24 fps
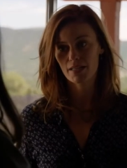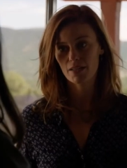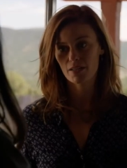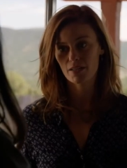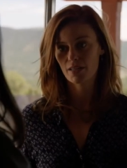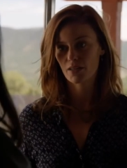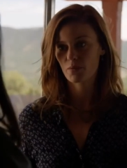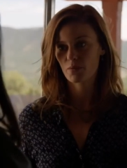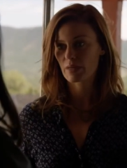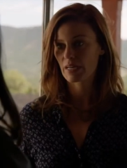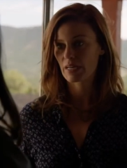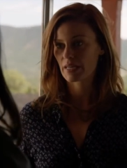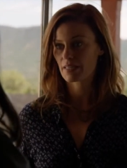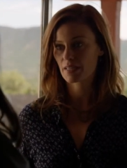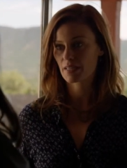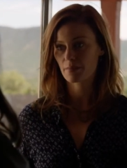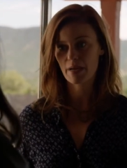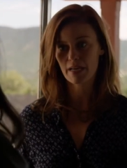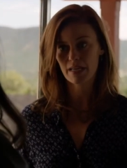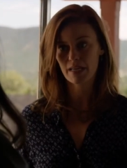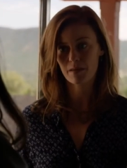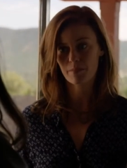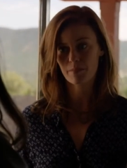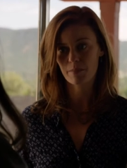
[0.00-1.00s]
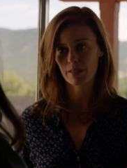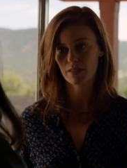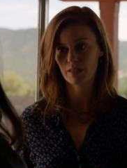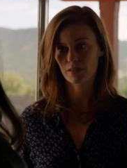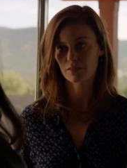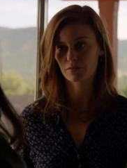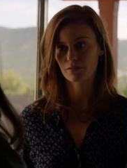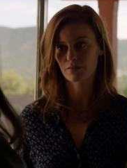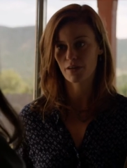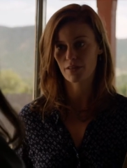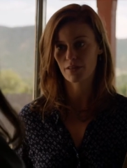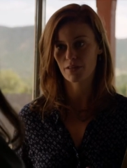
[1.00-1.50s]
hearing, we need to make an appeal
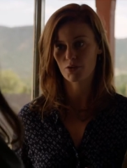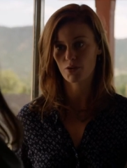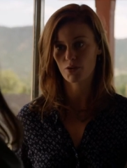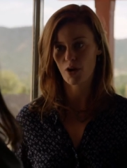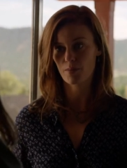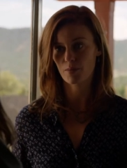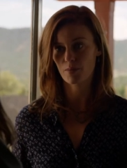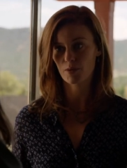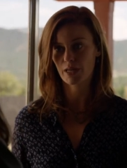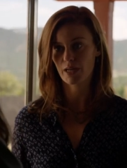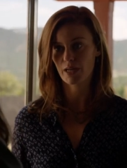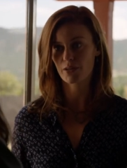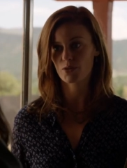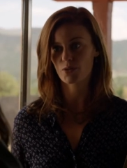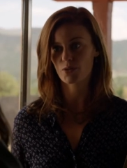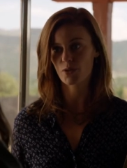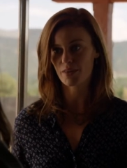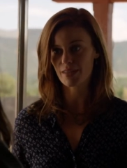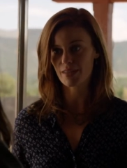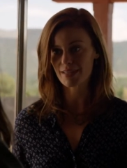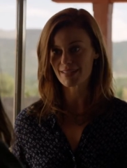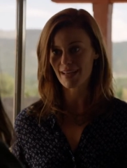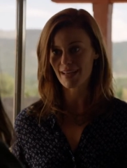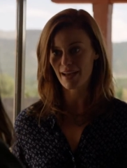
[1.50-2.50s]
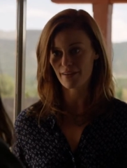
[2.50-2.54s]
in front of the tribal council this